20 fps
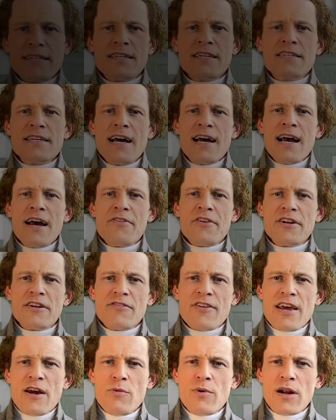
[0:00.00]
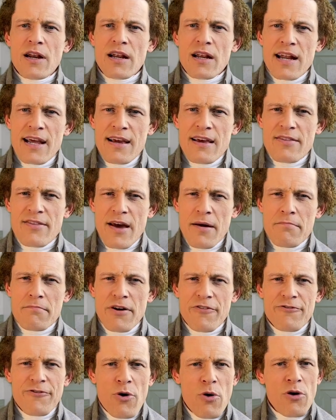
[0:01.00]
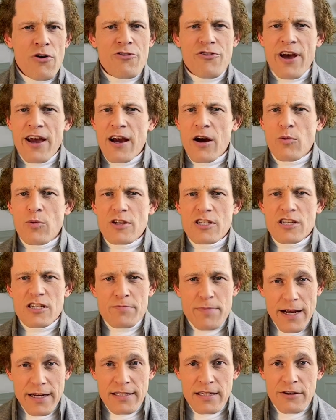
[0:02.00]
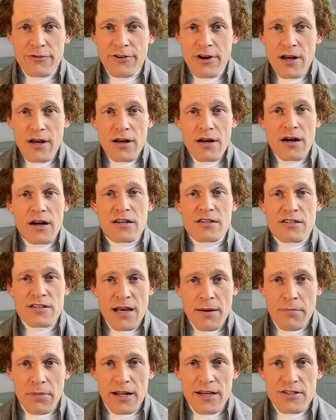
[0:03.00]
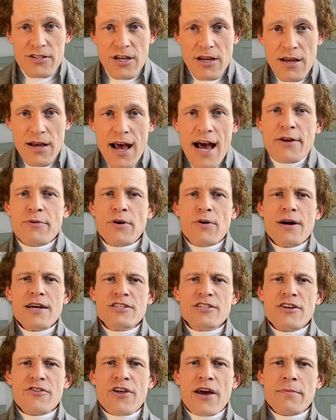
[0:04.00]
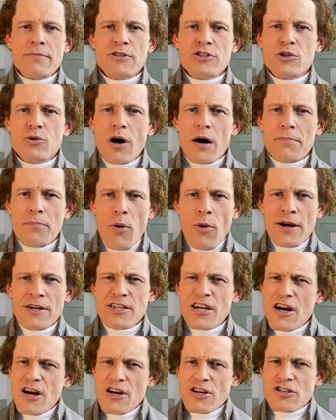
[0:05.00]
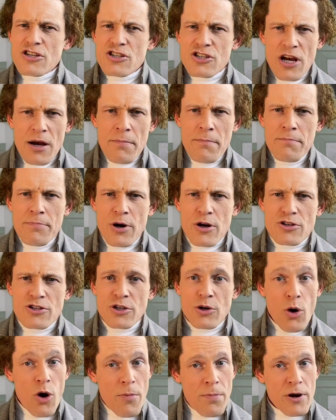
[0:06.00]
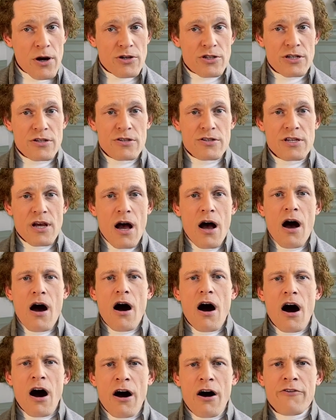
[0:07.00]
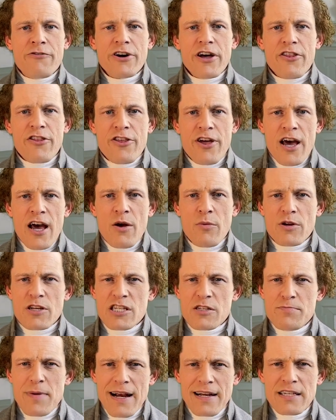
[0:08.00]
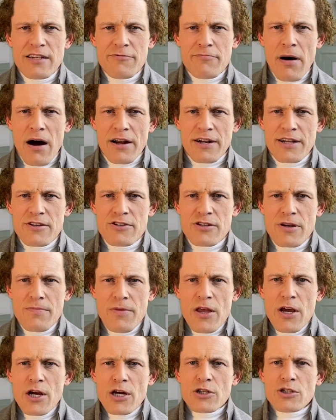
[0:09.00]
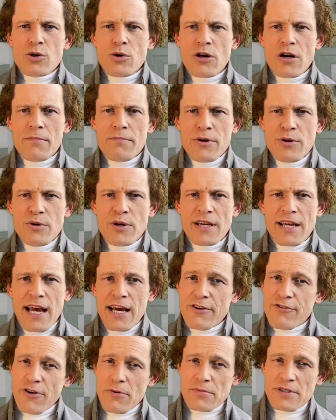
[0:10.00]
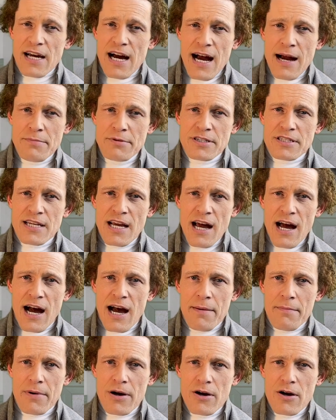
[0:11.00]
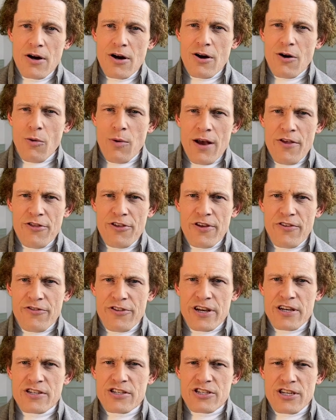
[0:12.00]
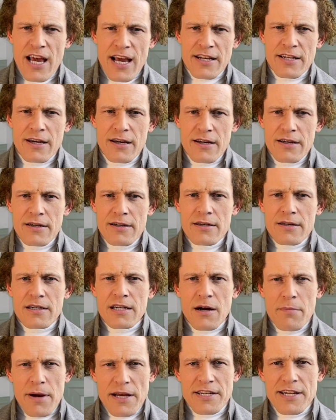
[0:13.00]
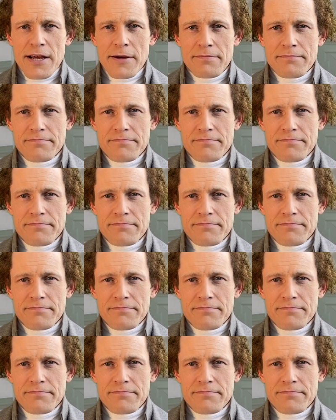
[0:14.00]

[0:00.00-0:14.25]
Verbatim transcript: desire that they will lay them before their respective assemblies and request them to appoint some person or persons of their respective bodies to communicate from time to time with the said committee.